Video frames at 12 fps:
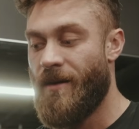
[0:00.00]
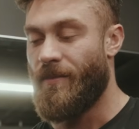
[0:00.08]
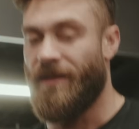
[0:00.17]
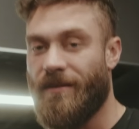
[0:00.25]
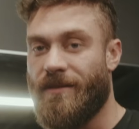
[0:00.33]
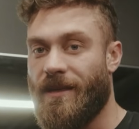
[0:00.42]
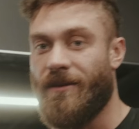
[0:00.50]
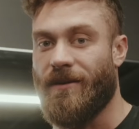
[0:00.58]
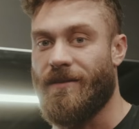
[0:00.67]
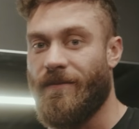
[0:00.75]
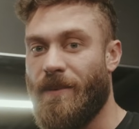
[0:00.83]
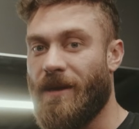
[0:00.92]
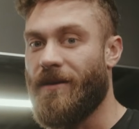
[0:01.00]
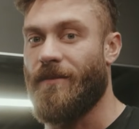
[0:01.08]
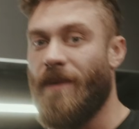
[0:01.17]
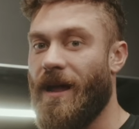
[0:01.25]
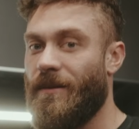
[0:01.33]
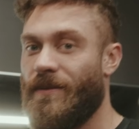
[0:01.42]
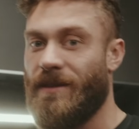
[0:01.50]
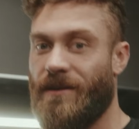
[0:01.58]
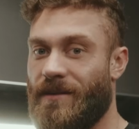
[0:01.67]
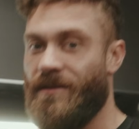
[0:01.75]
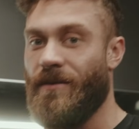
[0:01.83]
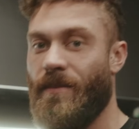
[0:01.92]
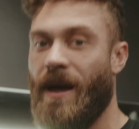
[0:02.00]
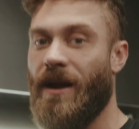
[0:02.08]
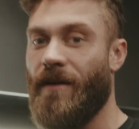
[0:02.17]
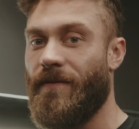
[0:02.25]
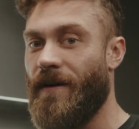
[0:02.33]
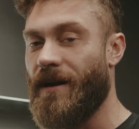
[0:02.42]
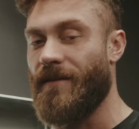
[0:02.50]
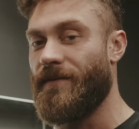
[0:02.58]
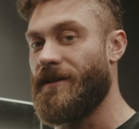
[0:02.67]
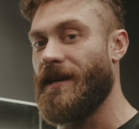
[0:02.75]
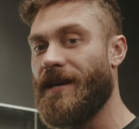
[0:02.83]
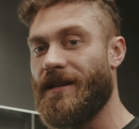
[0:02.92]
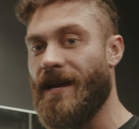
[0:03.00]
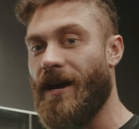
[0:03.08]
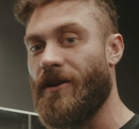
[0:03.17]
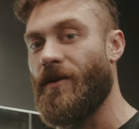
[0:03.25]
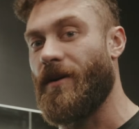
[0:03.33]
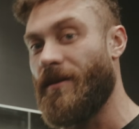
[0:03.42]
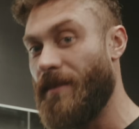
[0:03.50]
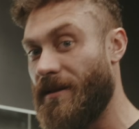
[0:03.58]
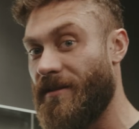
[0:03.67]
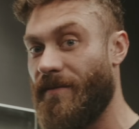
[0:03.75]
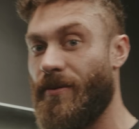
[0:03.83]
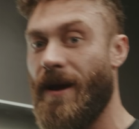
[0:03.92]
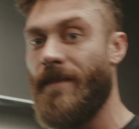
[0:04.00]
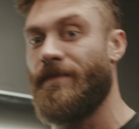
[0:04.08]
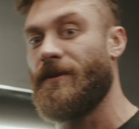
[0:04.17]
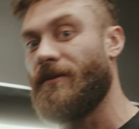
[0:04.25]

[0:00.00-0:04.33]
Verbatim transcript: but the secrets of being a good bodybuilder is no matter how fucking fatigued and tired you are in the midst of prep,